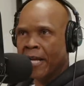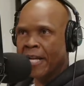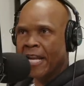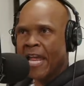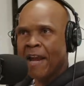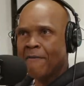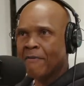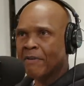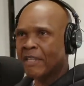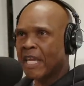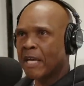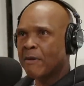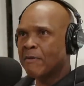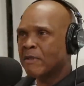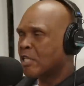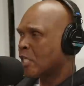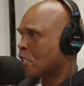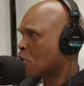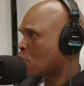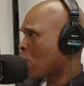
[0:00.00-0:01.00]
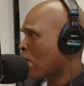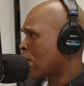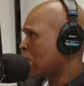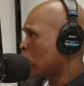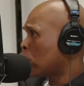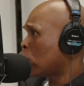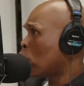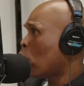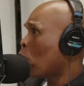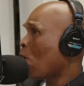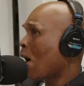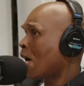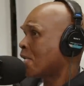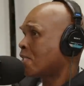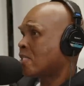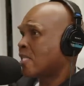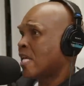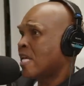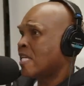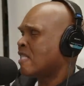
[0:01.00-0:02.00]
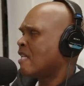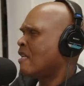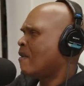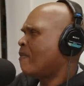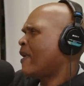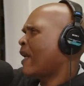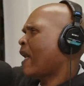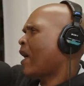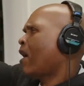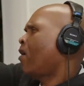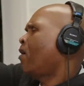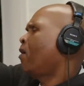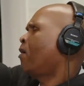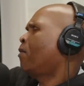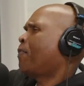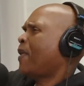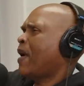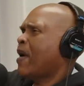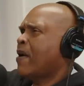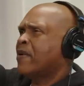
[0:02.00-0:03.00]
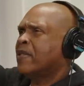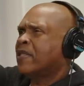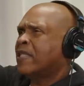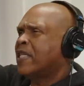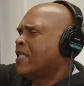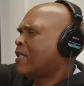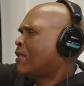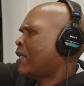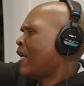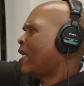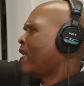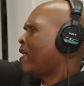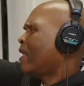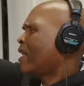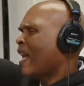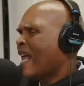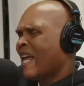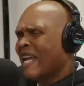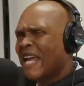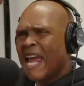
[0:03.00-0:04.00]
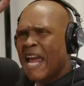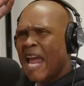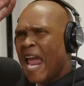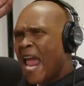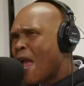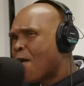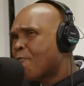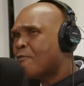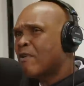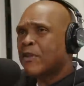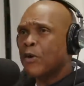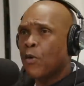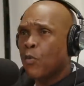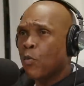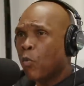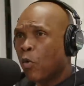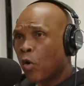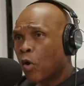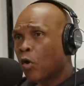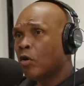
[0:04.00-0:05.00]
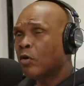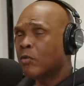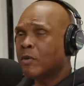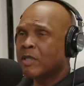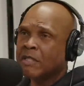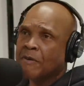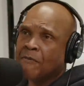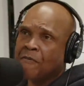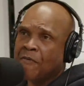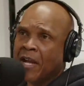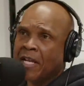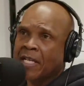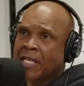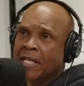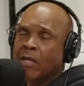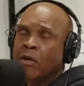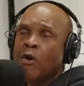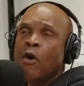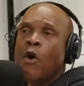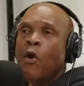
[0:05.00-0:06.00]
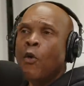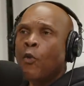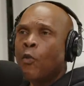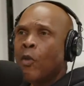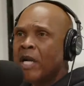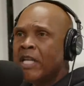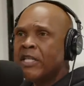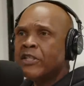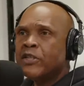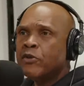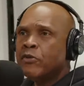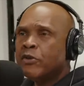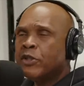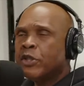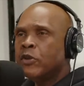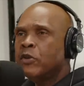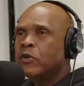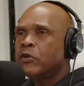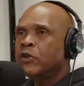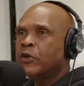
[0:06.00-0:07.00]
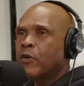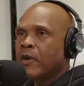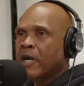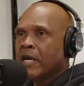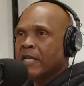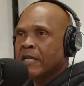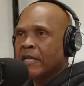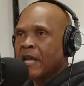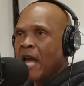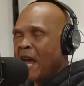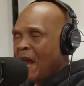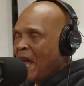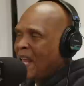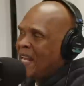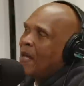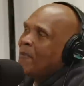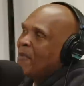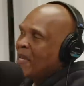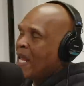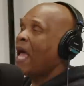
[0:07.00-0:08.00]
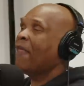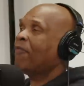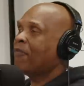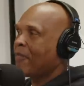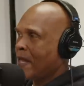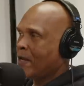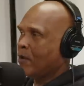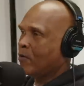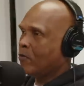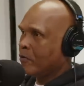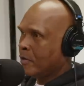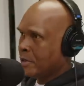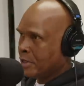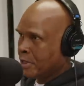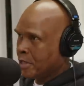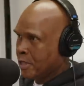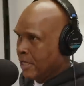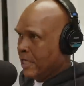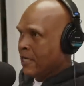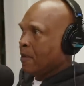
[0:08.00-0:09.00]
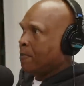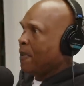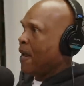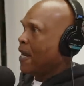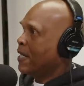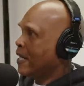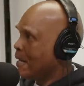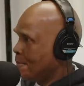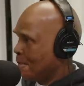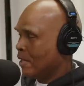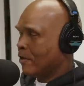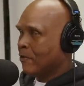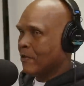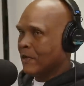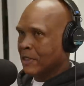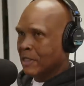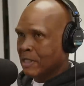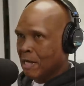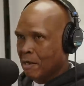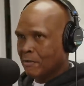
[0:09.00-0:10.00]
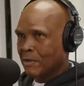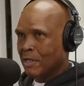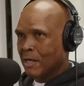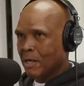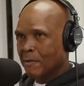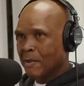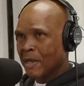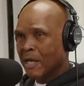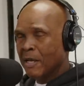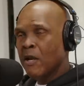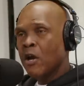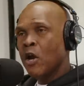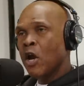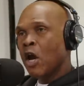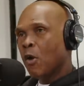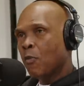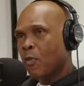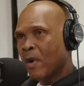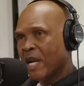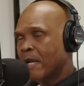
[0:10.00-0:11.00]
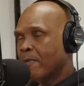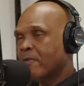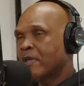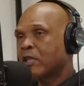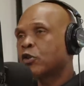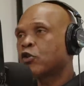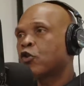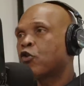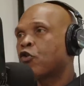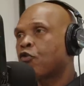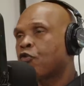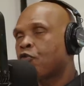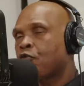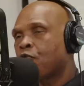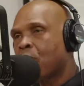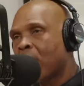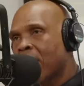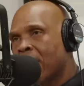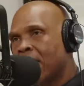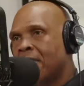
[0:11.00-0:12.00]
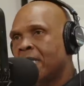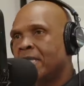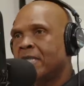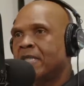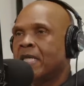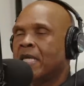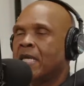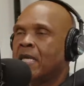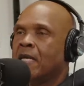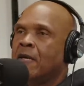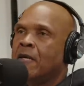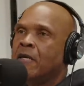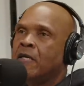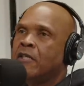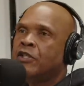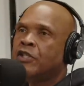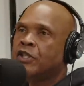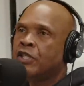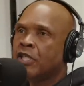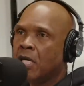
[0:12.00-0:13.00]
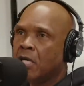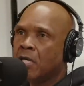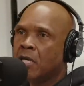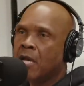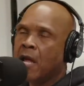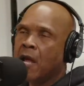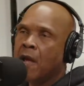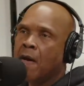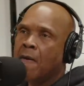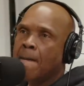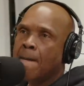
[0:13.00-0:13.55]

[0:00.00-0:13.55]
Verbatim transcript: and everything yeah. was just crazy. You'll watch things and it'd be like, oh, Paris is Italy. Like every, the world yeah. was affected. Was what did crazy. you do during? And I mean, I think we're still in the pandemic, you know. But yeah. when it was crazy, shut down.